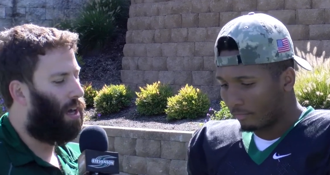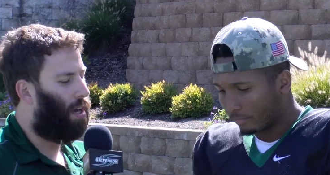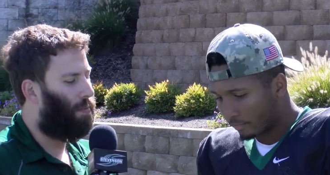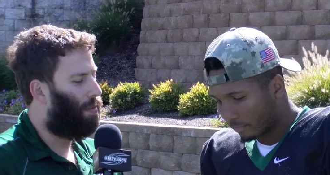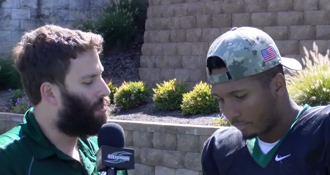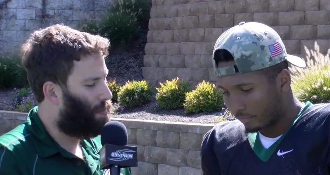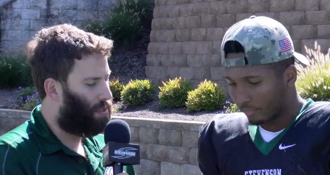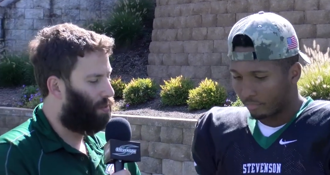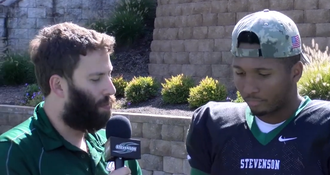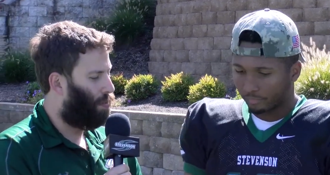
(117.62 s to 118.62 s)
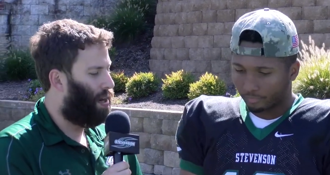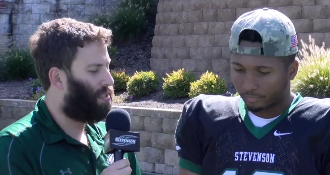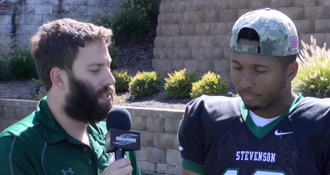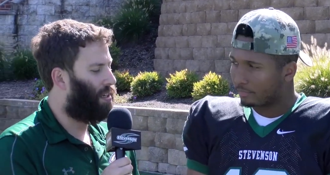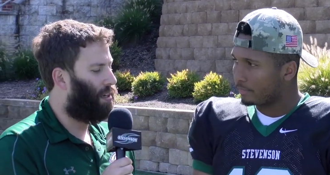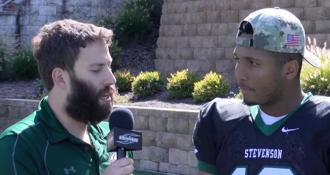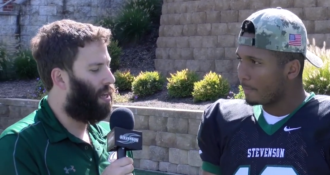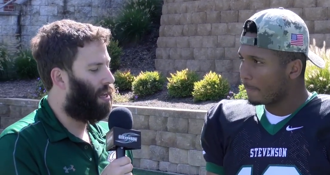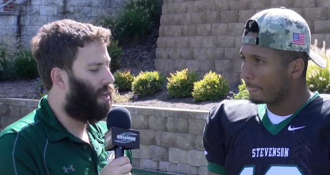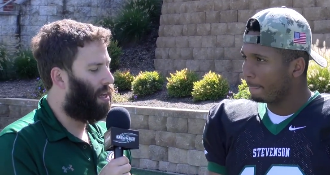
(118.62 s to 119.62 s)
Speaker 1: um, especially with Preston,
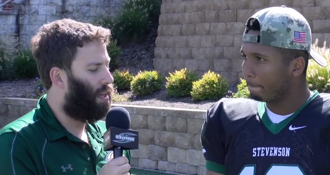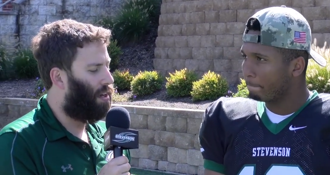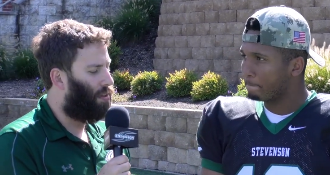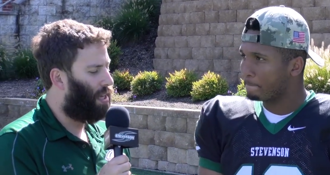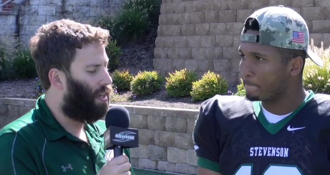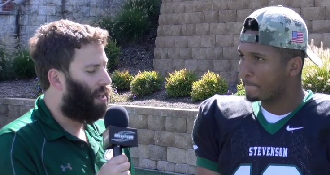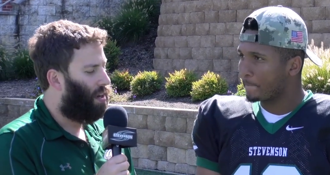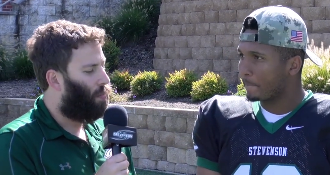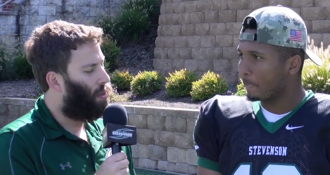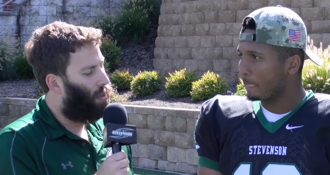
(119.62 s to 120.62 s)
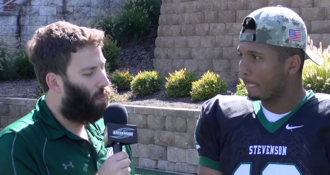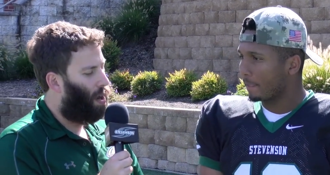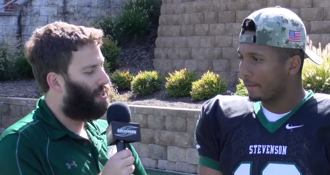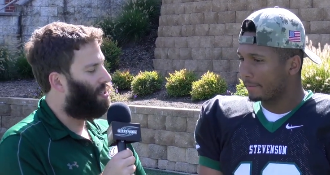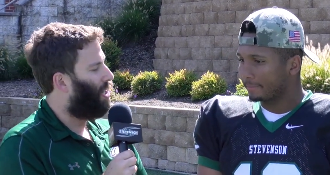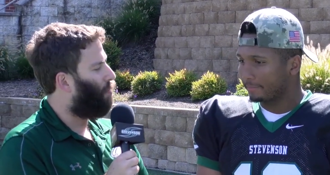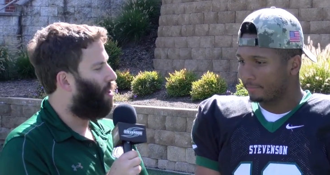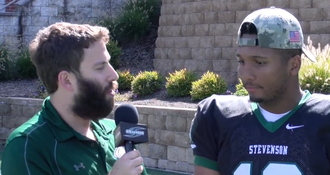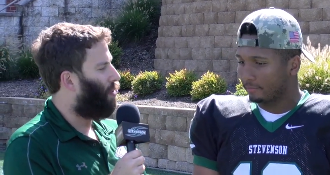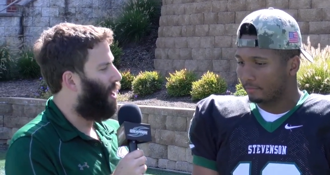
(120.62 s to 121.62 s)
uh, you know that when you're watching him
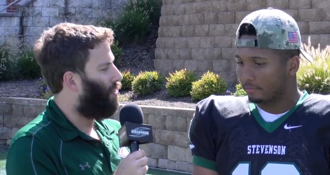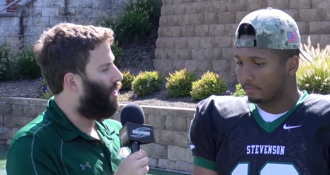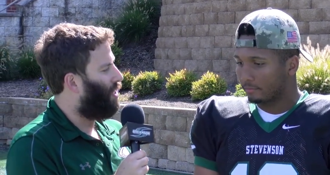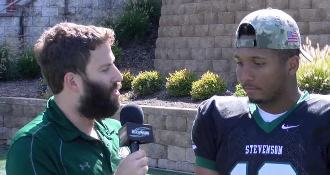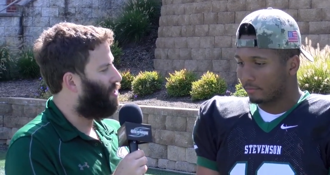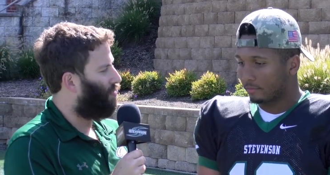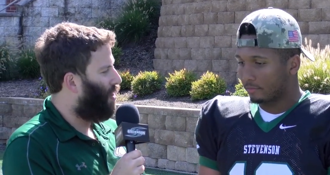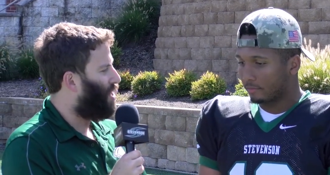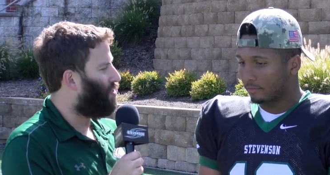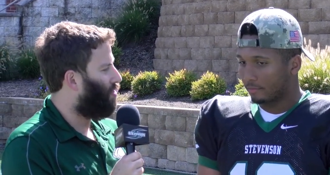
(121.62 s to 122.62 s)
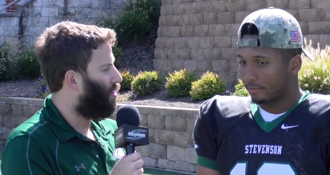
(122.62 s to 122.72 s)
run a route, that he's just faster